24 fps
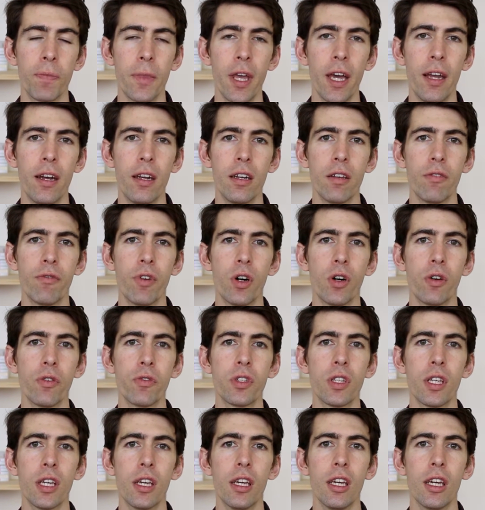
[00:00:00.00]
And it
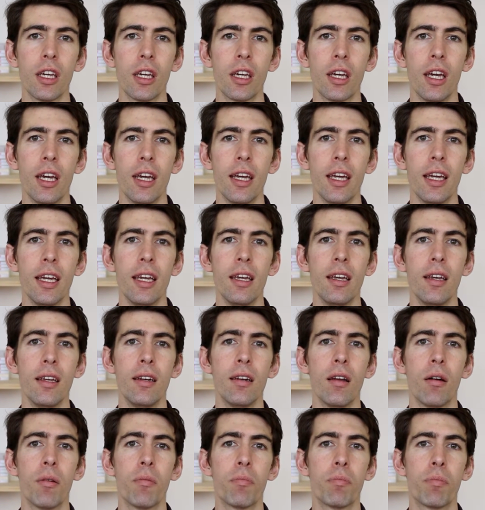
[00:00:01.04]
involves thinking
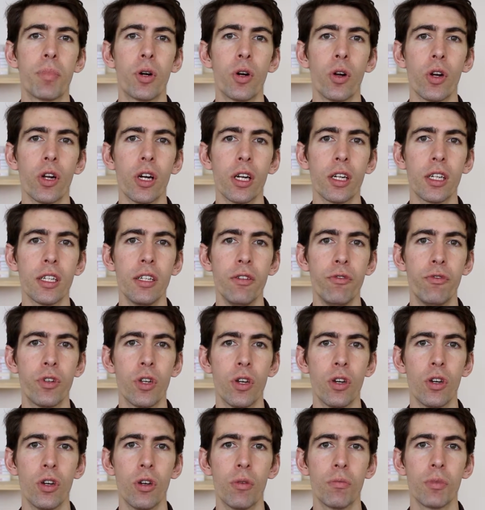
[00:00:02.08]
in productive
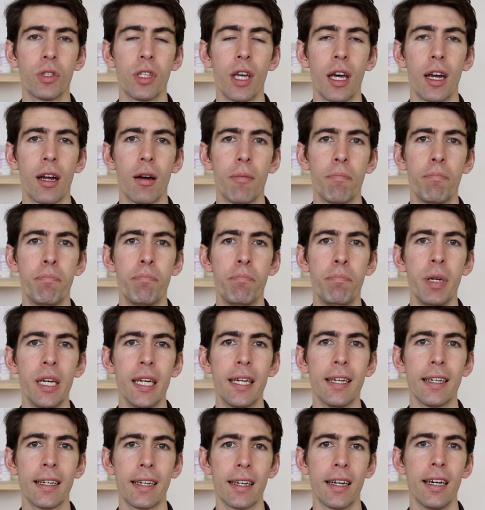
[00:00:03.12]
terms that are
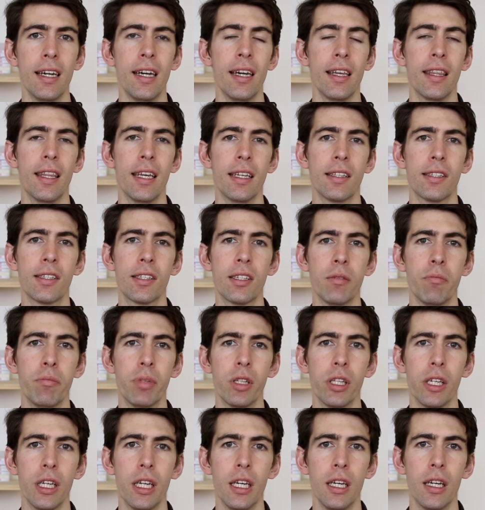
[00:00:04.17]
bigger than
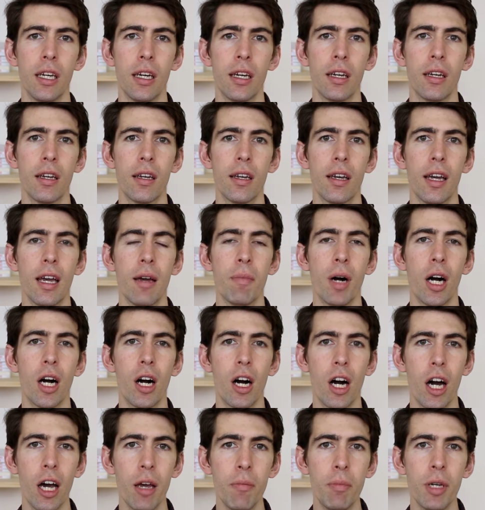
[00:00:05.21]
simply, am
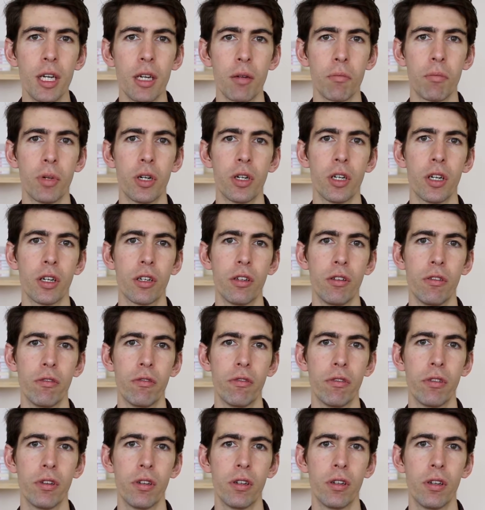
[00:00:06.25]
I being productive?
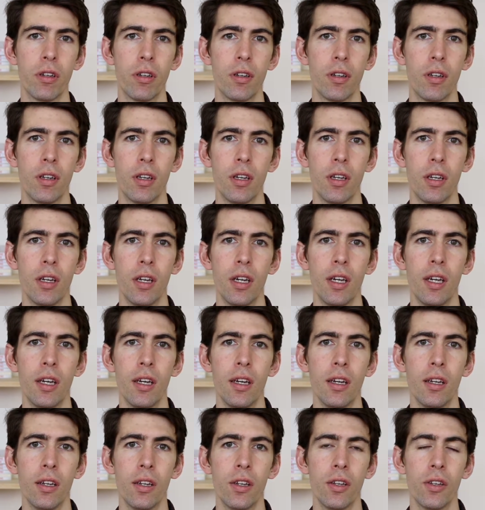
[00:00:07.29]

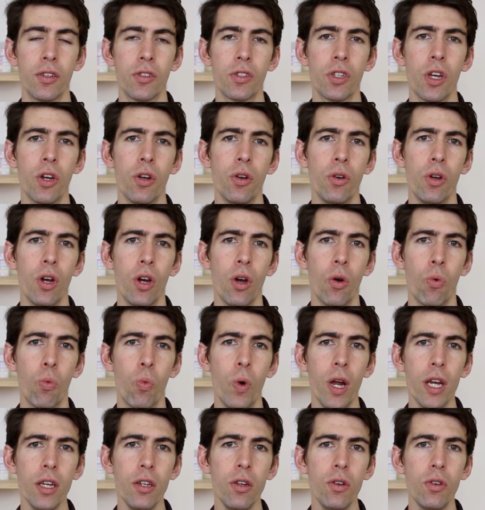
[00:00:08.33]
So
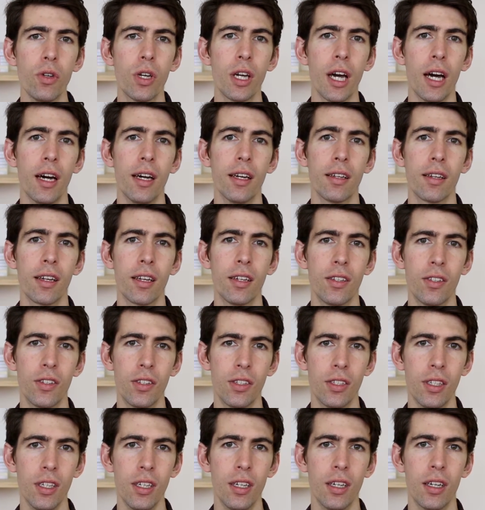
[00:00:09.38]
when you
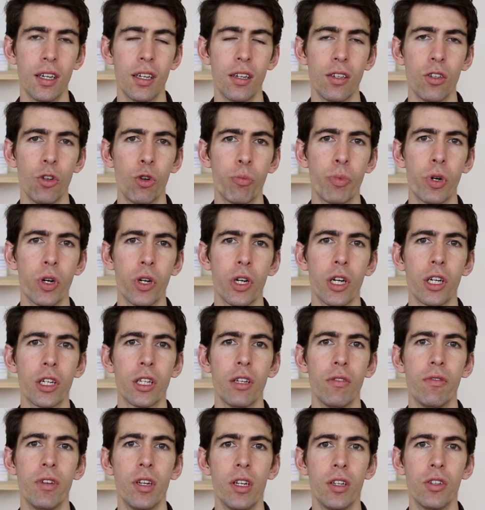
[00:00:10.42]
consider your
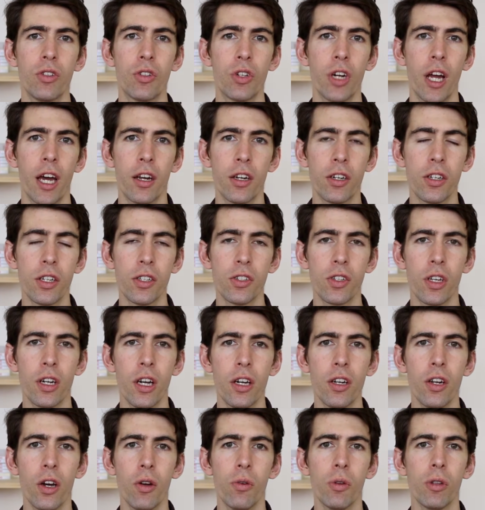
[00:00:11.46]
productivity strategies, and
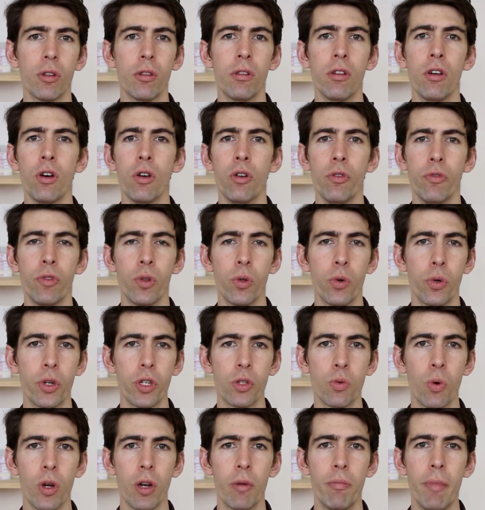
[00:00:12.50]
I know a lot of
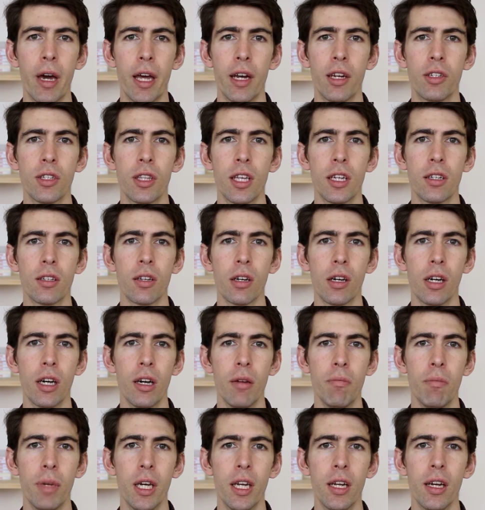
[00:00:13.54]
lawyers want to manage their
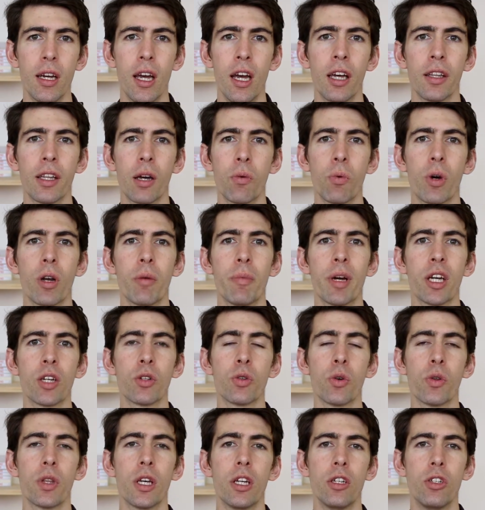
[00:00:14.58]
time better, they want to make
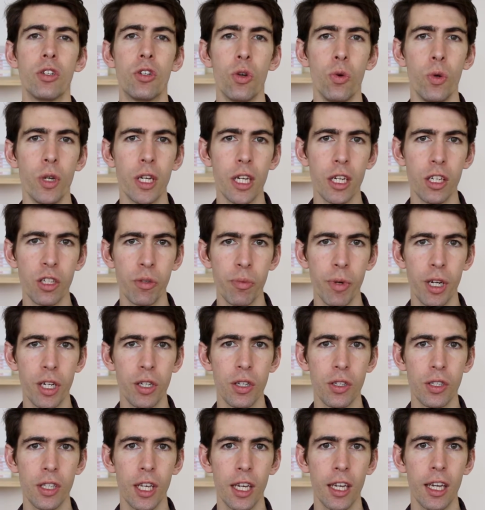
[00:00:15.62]
sure they're doing as much
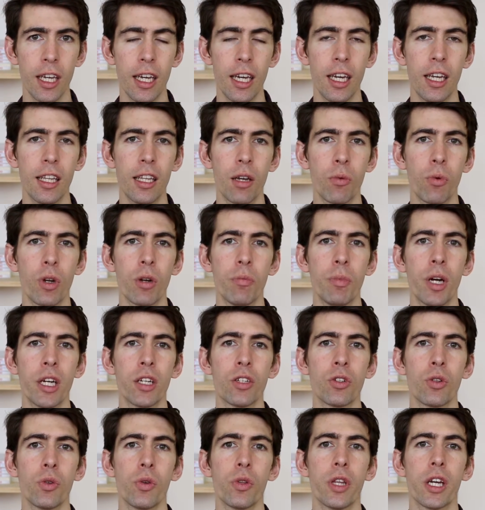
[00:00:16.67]
as they can, they want to make
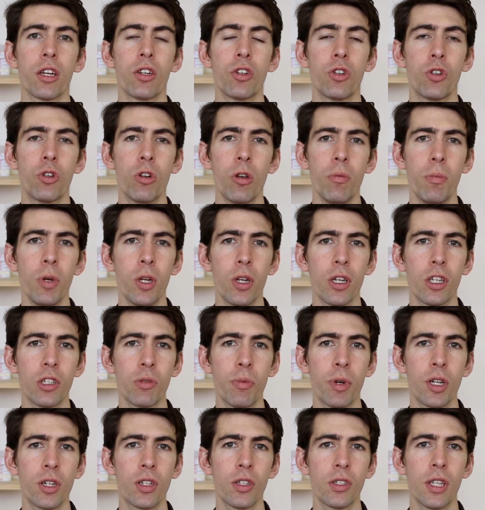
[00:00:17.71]
sure they're contributing as
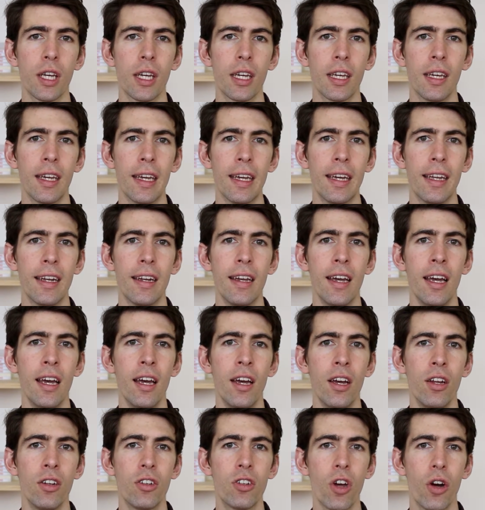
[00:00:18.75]
much as they can,
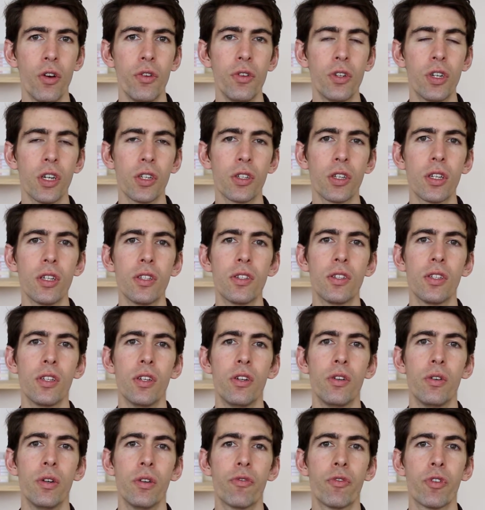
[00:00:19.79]
don't just
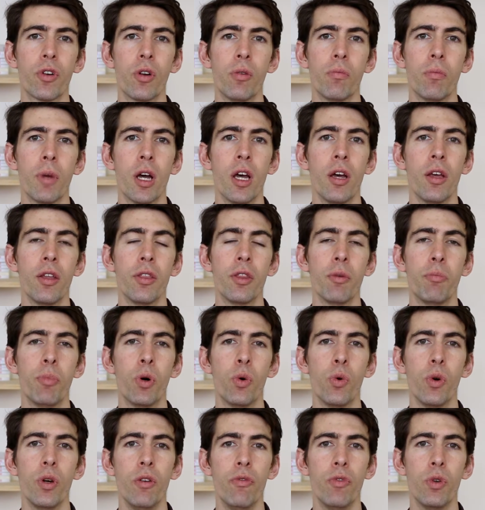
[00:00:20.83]
consider it from the
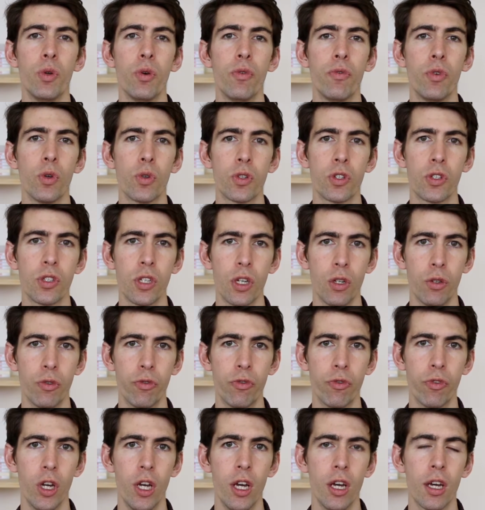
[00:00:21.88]
point of view of
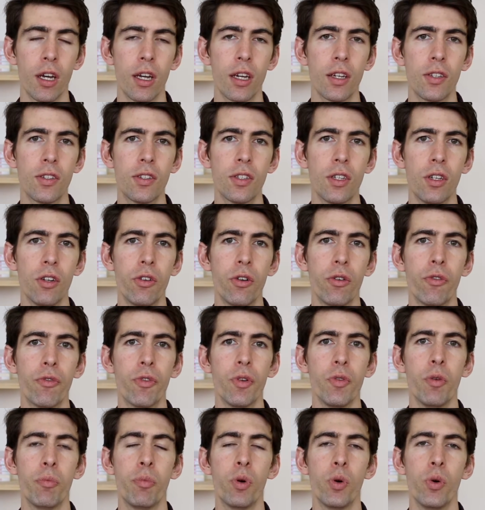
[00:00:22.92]
yourself. Consider it
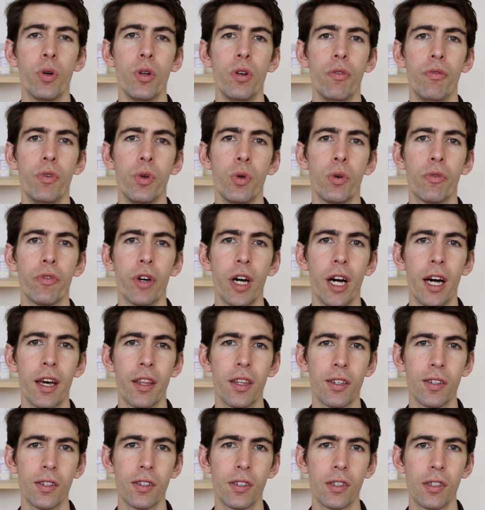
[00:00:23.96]
from the point of view of
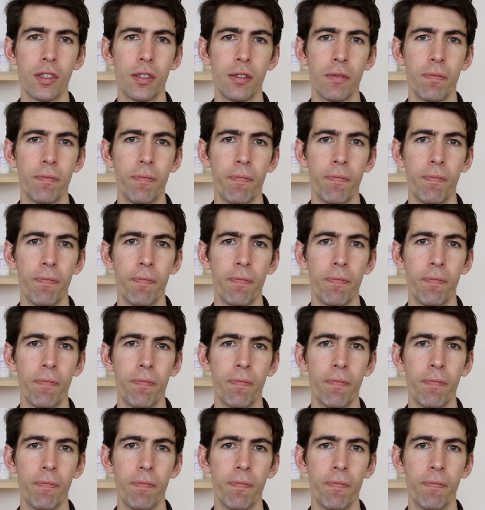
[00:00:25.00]
others.